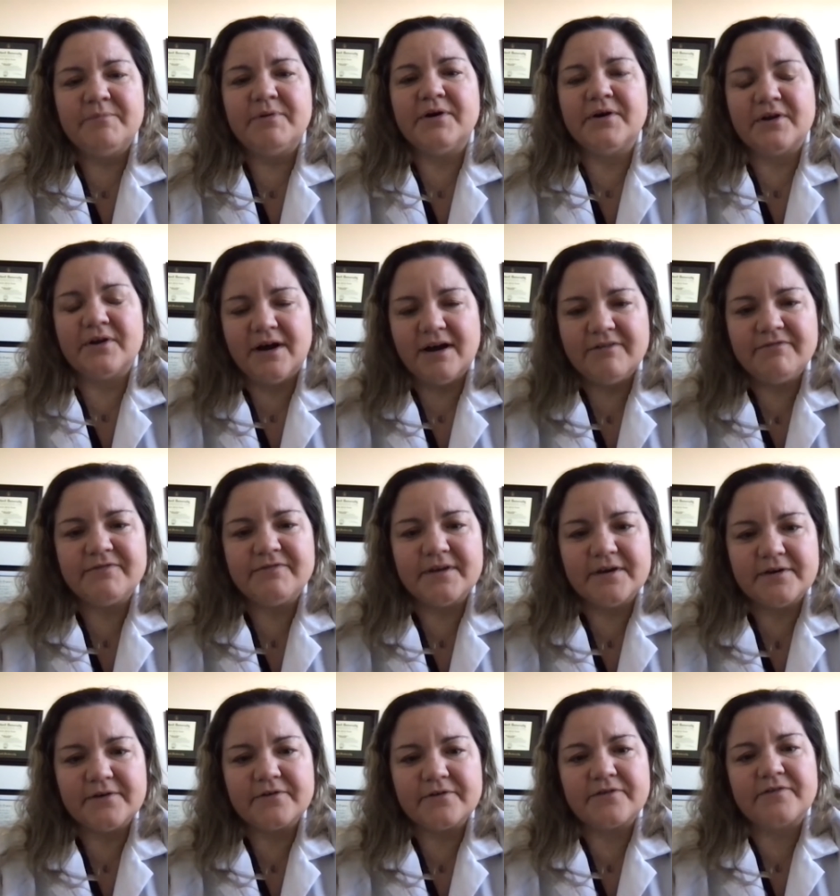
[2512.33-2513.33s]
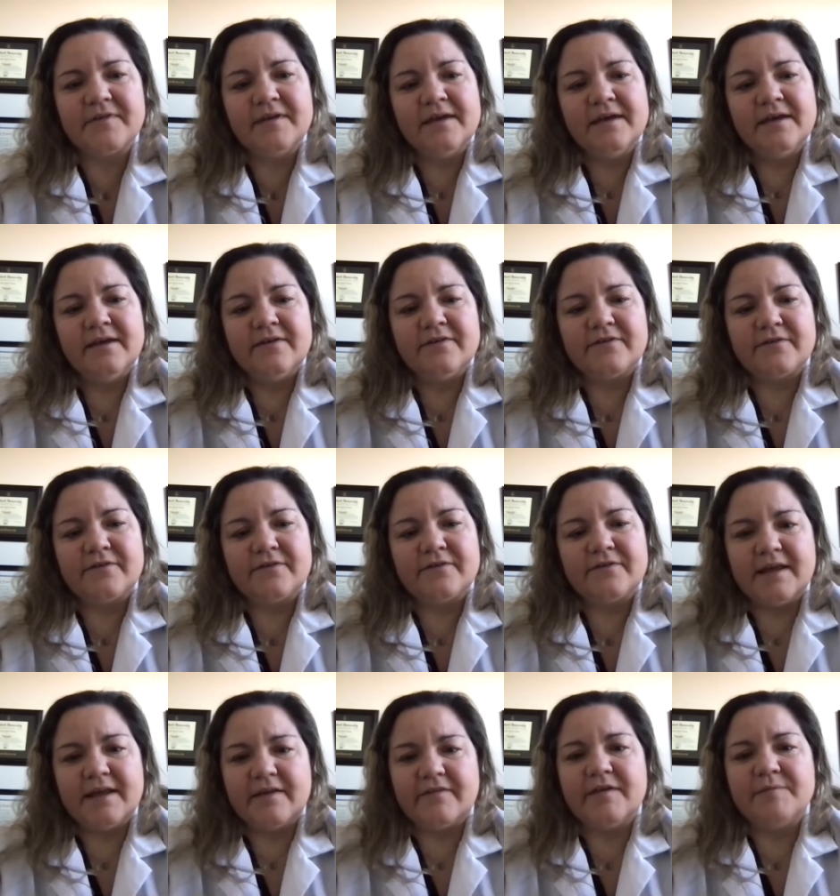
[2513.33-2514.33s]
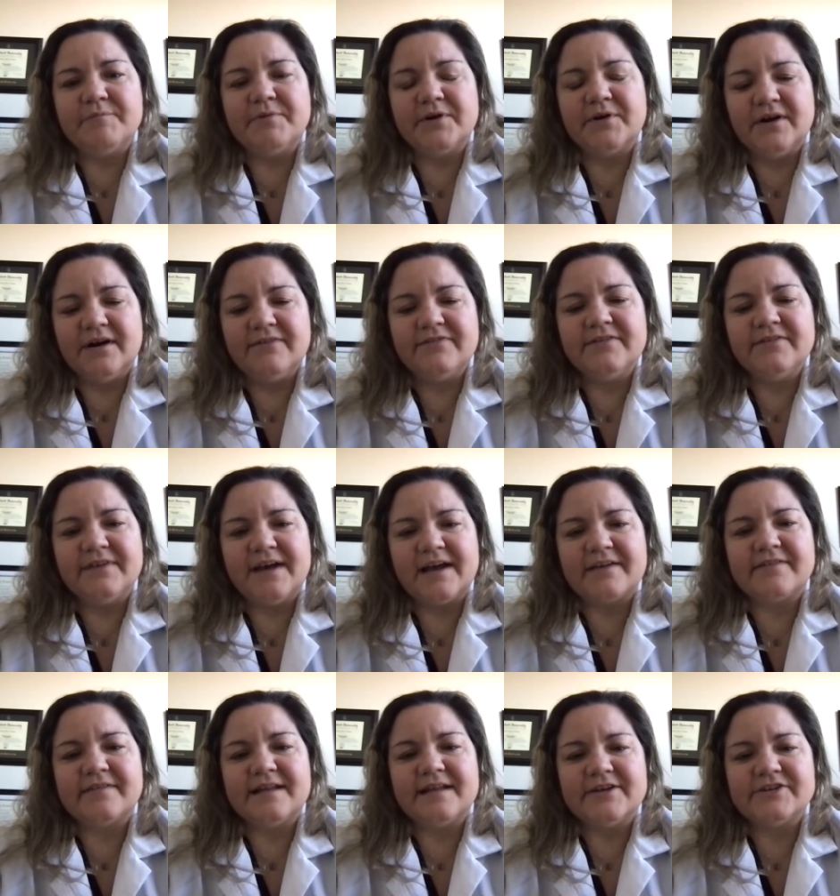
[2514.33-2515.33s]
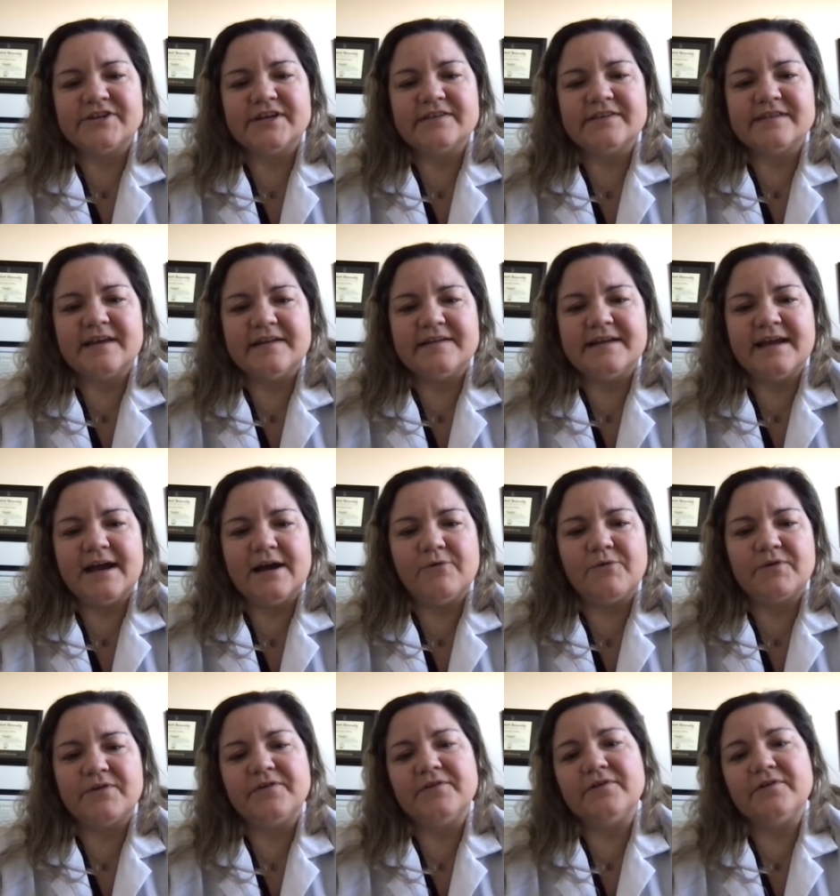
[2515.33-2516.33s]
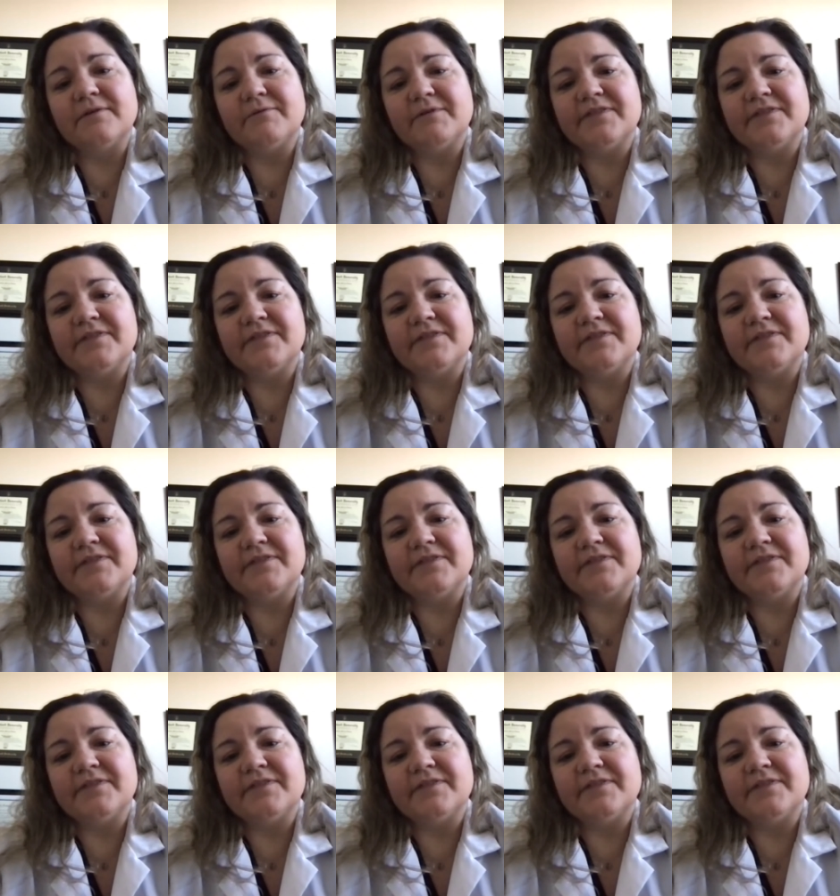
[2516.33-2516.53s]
put off those screenings and put off the vaccinations and now we're dealing